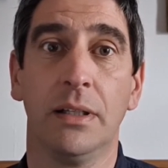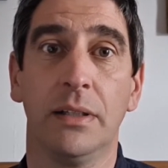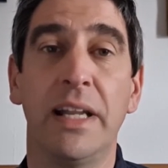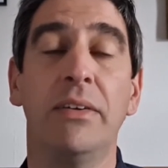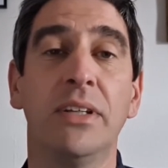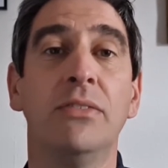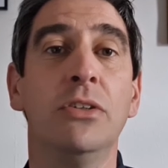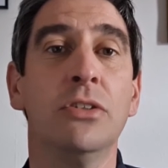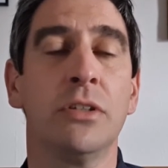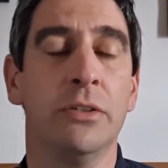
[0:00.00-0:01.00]
Now I've given
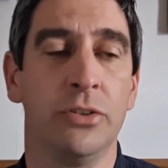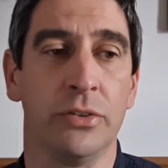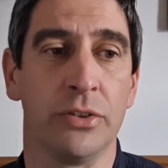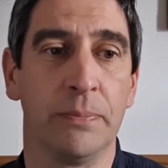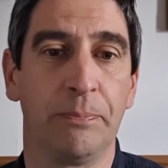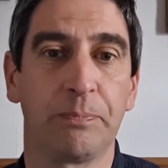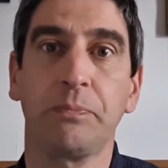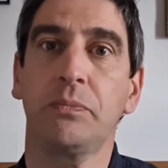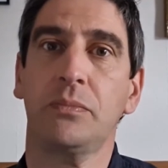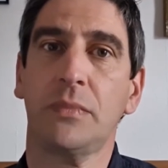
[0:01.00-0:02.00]
you the solutions.
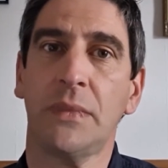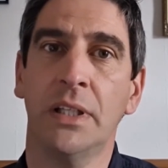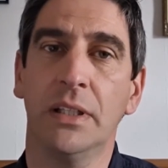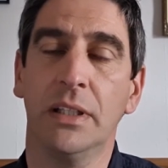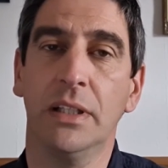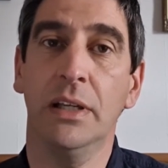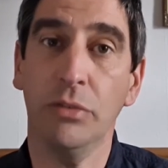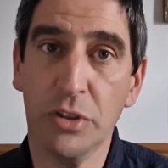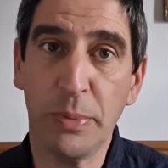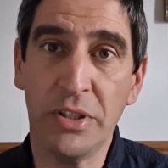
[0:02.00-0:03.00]
If you
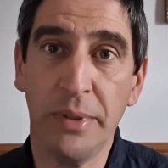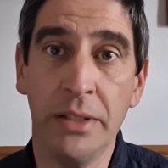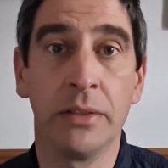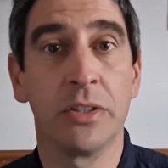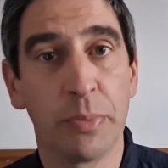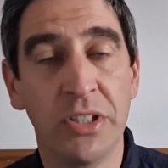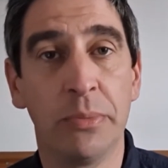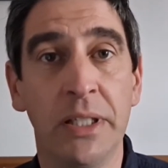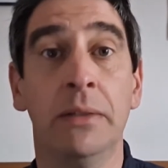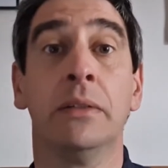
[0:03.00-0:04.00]
want to speak to me, speak to
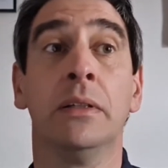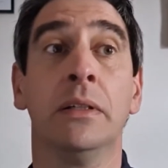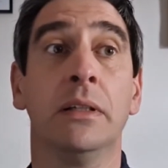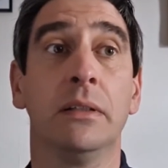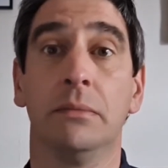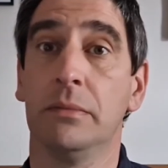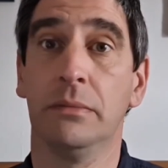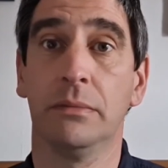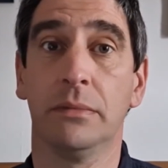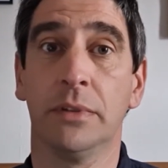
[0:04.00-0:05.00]
me.
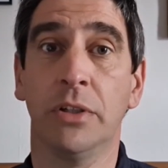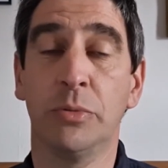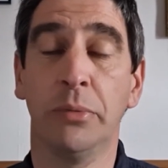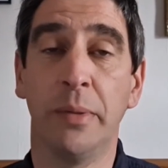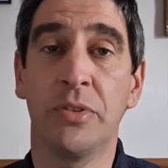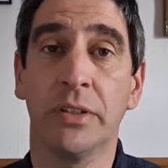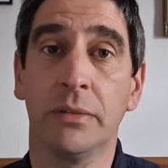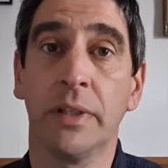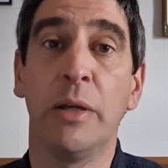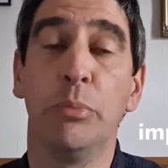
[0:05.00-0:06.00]
Go to my website,
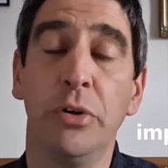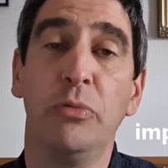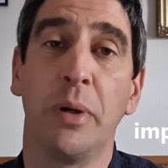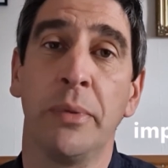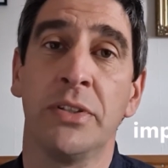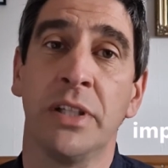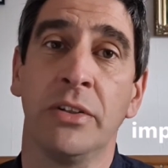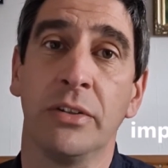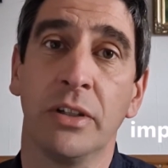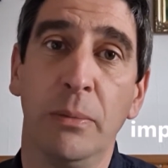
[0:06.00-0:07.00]

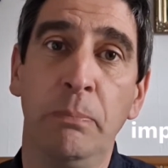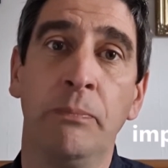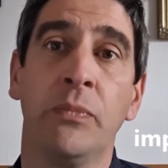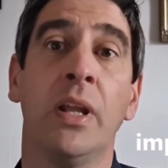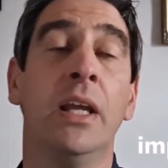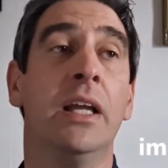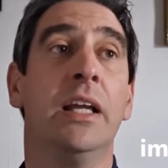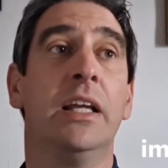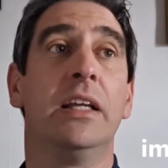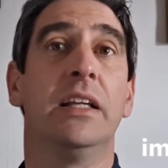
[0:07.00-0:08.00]
improvemymindset.com.
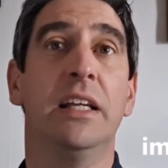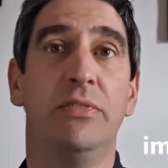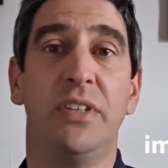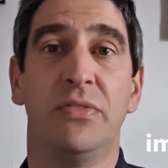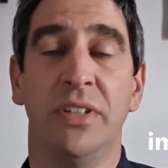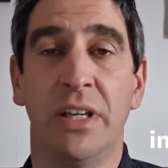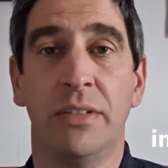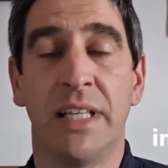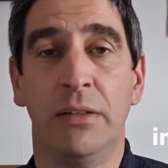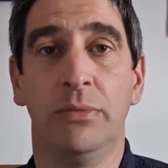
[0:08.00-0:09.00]
If this video
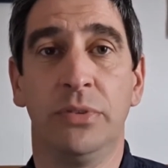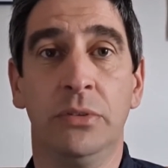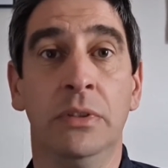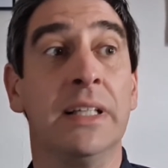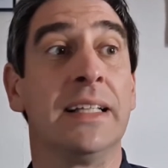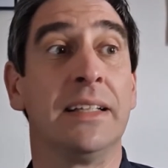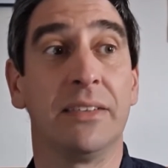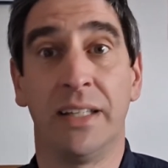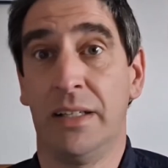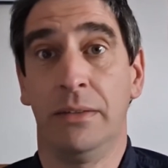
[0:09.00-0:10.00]
is helpful,
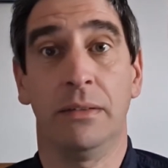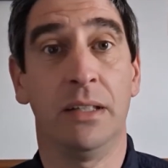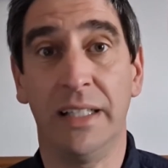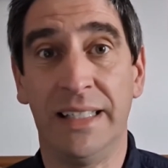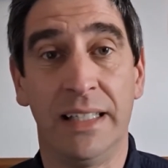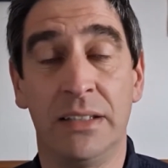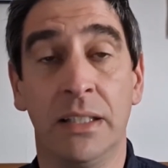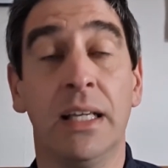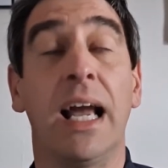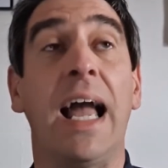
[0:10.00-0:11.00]
then like it.
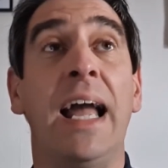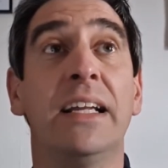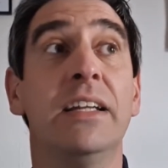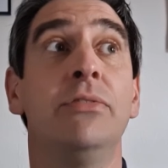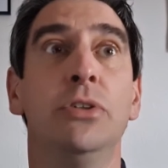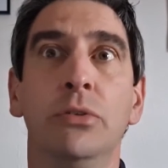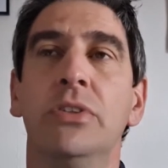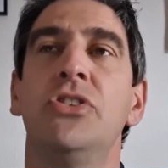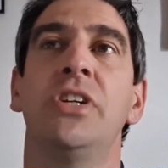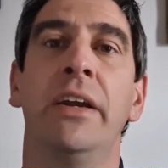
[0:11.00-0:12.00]
And if you
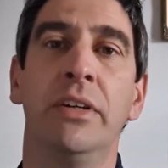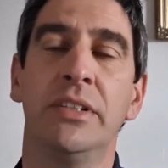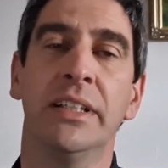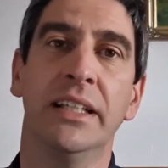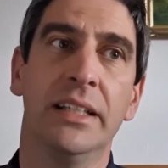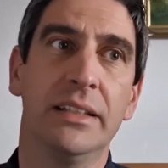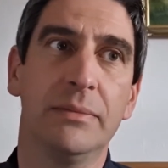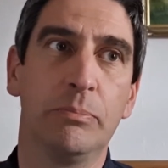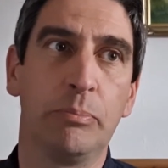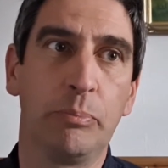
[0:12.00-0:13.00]
can share it and
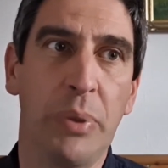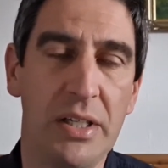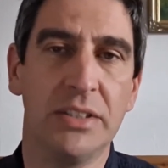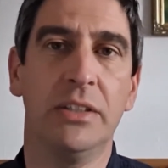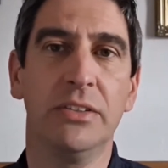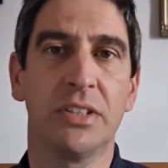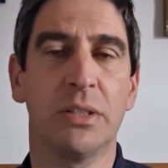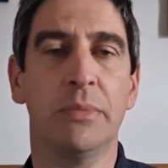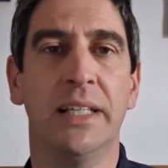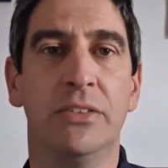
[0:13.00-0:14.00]
pass it on to
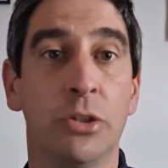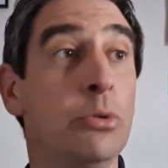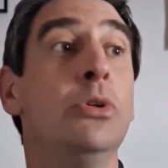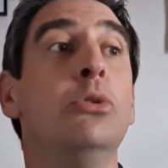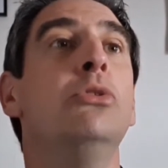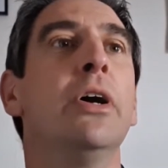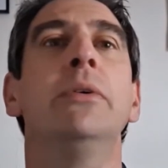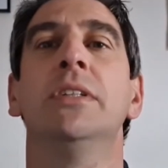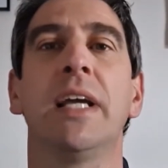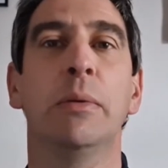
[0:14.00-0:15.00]
somebody else who you know
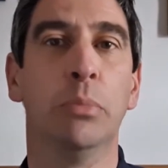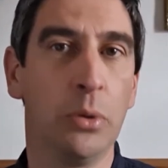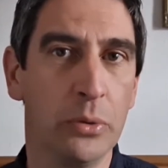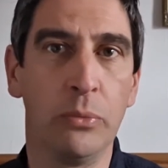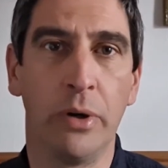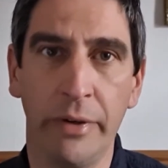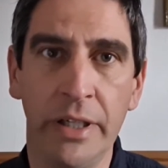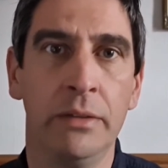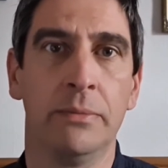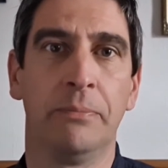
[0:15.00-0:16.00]
is a born warrior,